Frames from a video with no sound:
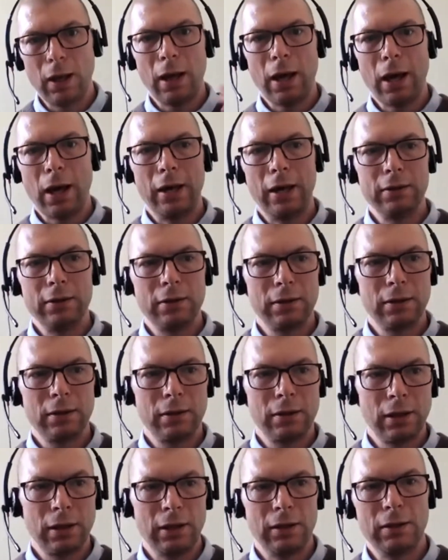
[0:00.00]
and
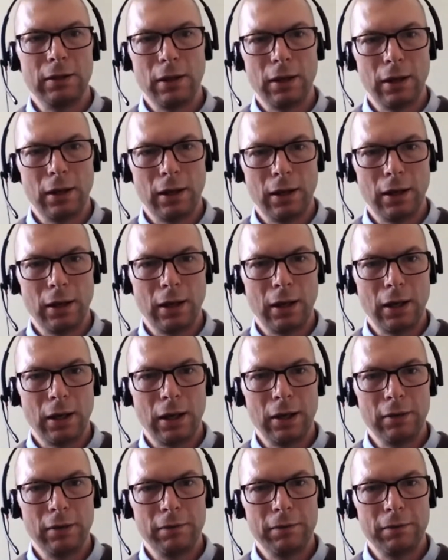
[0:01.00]

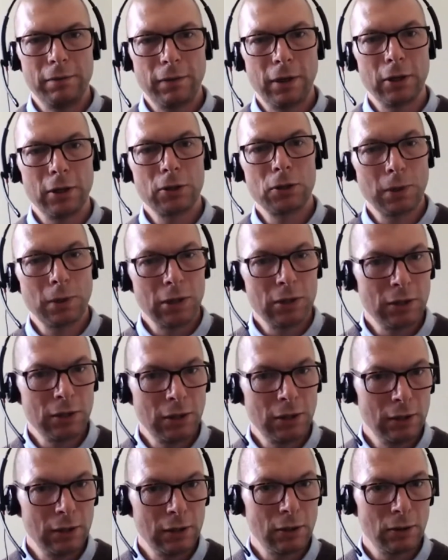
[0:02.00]
a fluctuation
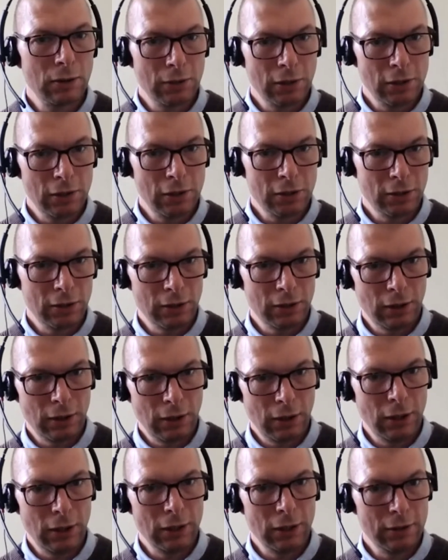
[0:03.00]
in cognition and
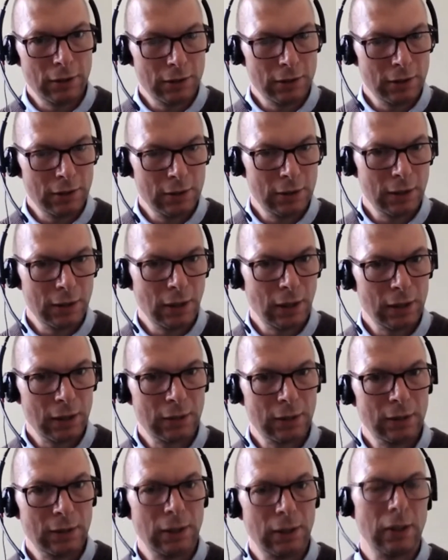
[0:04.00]
alertness is
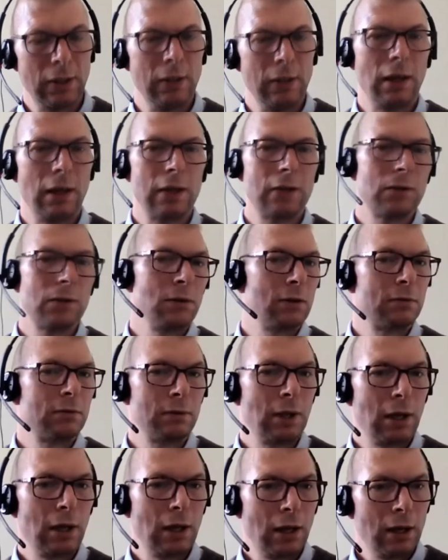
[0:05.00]
detected, then that's not
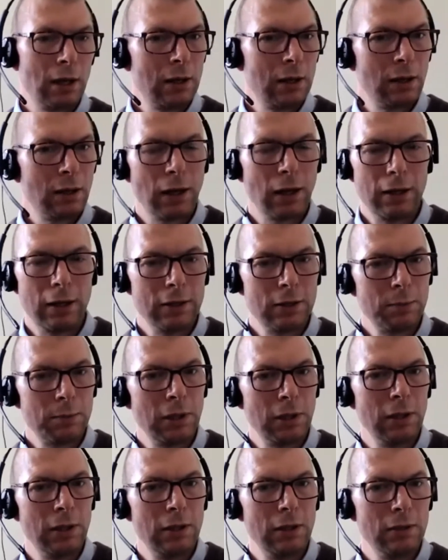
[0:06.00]
likely to
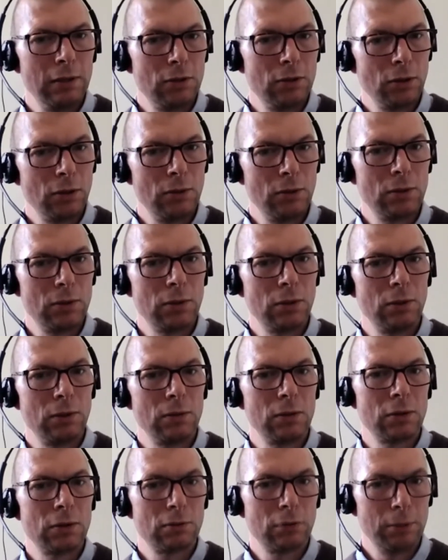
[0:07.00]
be due to
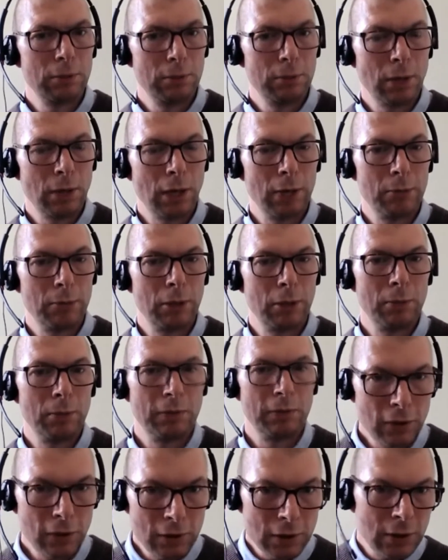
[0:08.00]
cerebral
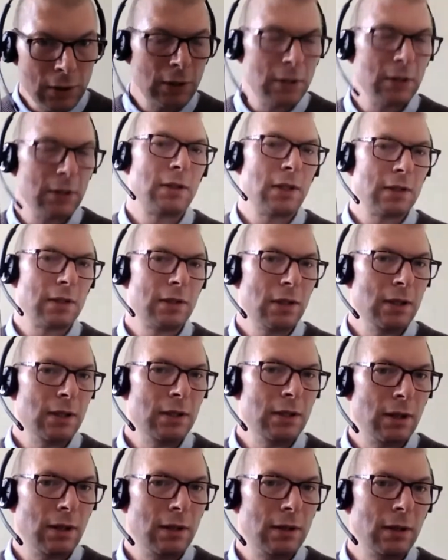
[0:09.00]
hypoperfusion because they're
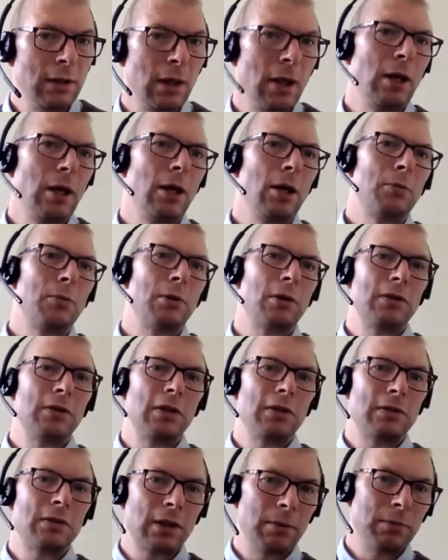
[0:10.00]
seated. Whereas
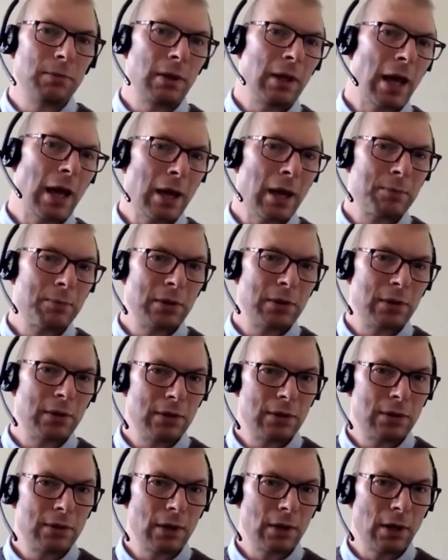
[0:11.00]
if something
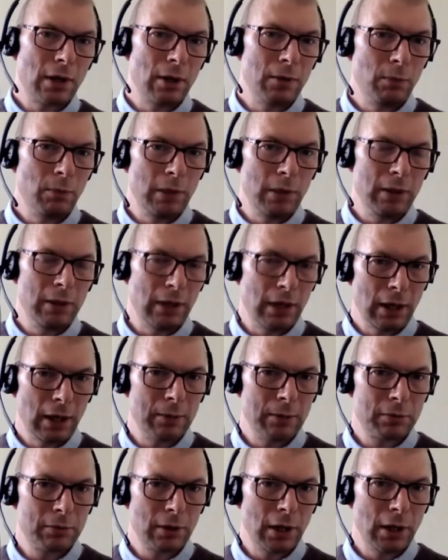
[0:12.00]
happens when they're
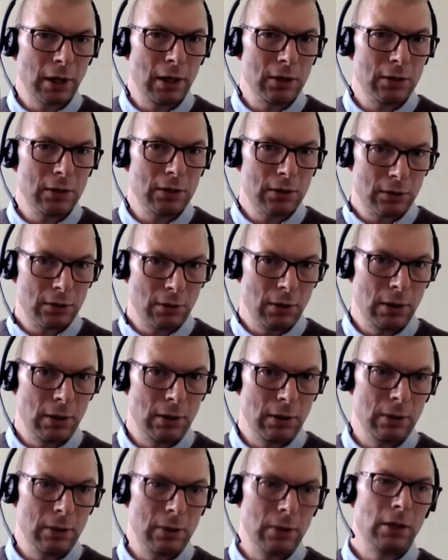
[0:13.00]
upright
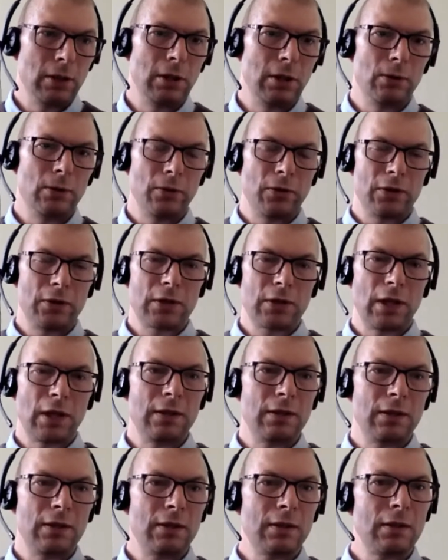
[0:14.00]
during
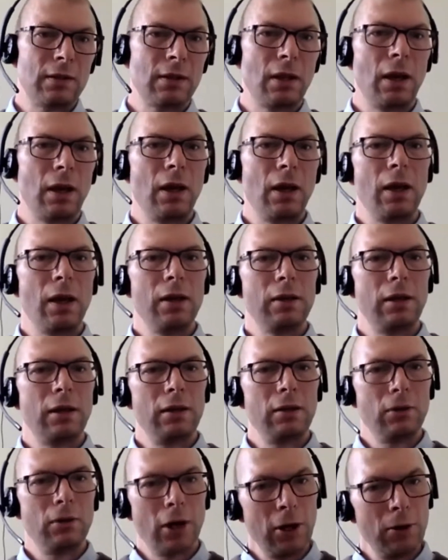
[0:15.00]
orthostasis,
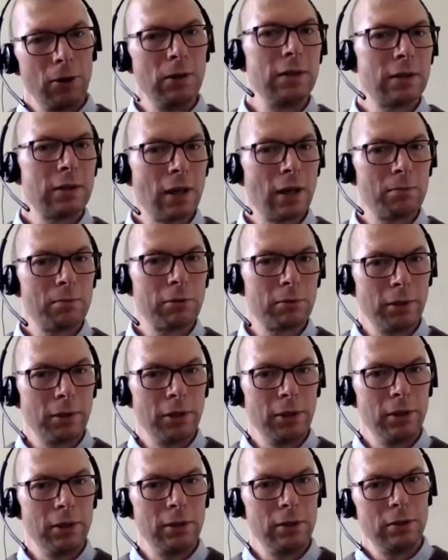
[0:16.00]
then not only is that
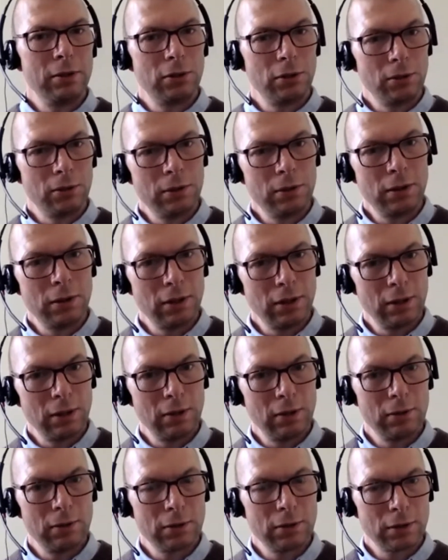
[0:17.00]
probably due to
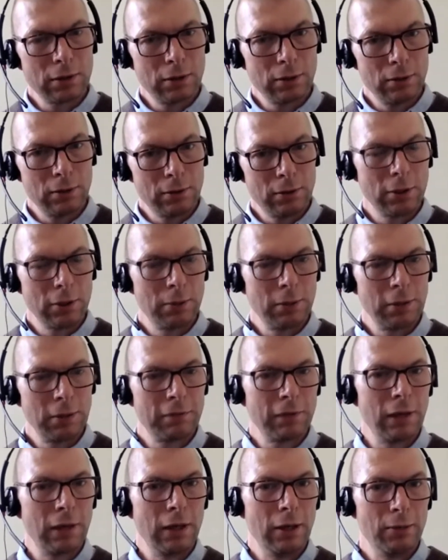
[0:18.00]
autonomic
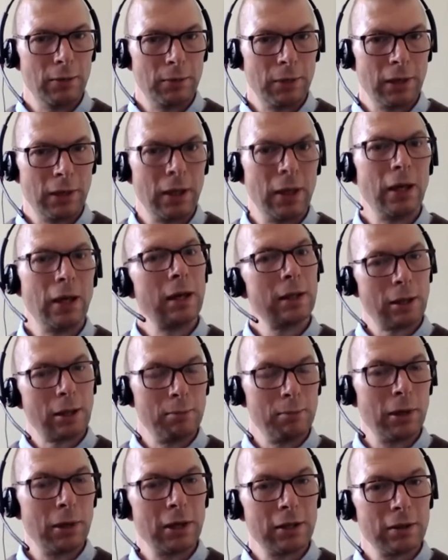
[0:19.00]
failure, but they
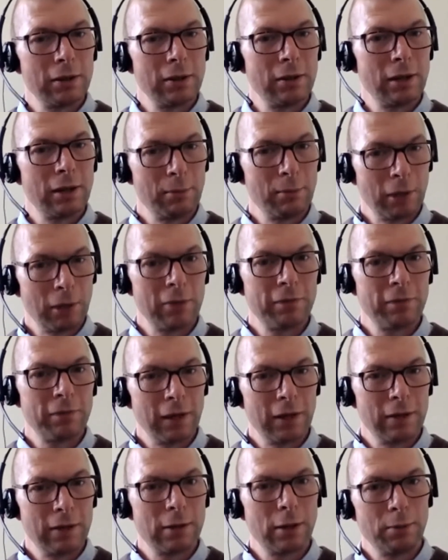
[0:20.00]
might
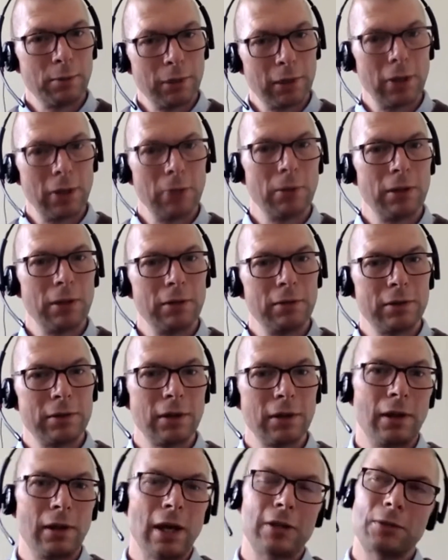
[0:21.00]
faint, they might go over.
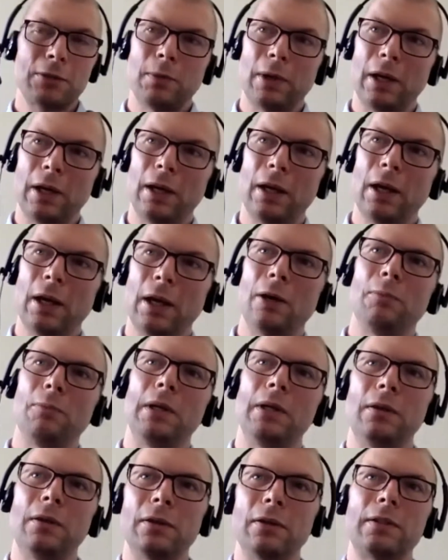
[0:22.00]
So that's where
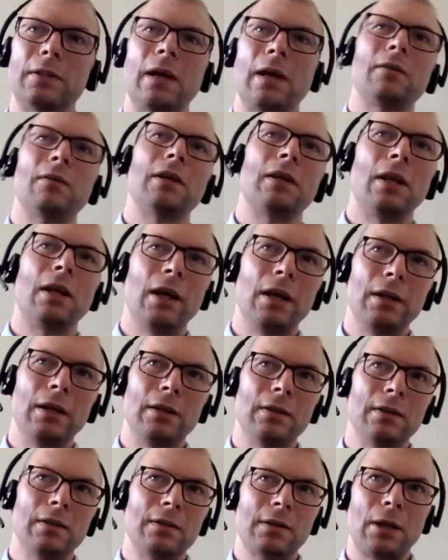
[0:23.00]
we look down a
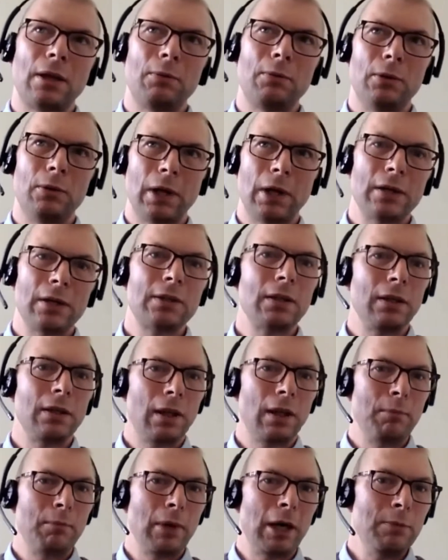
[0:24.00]
line and say, well, actually,
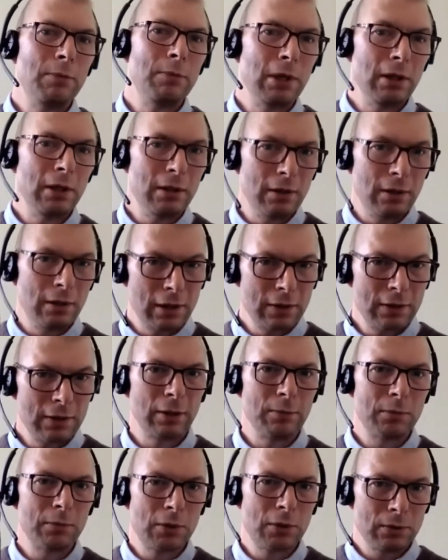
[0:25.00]
then maybe there's
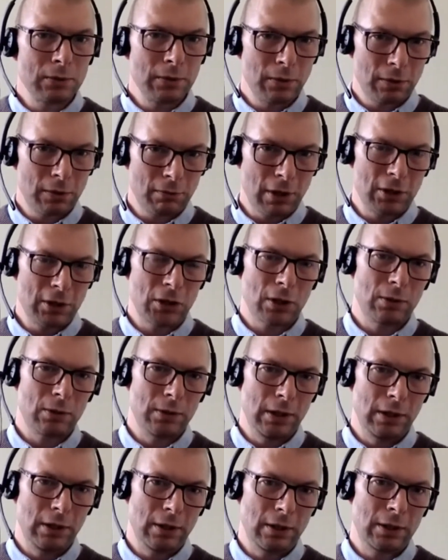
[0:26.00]
some sort of
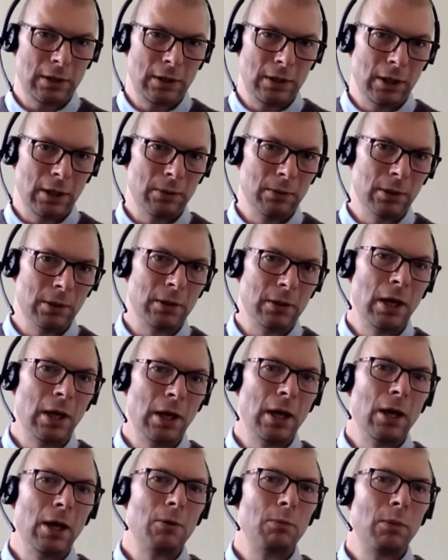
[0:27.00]
thresholding that can go on
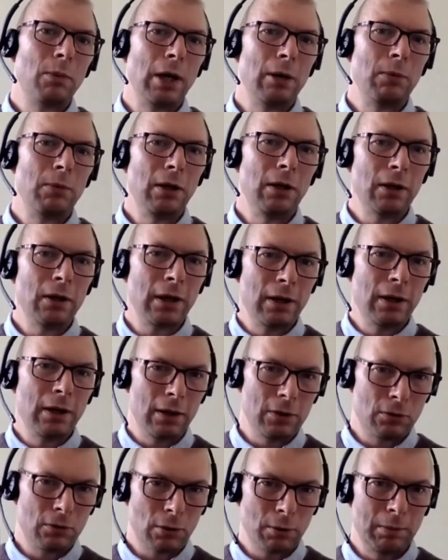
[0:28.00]
where we're looking at
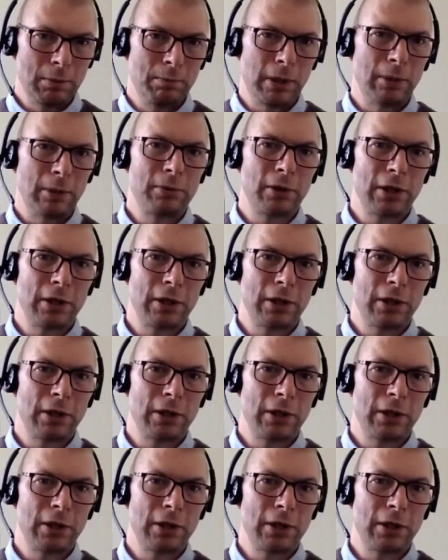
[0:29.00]
a drop in blood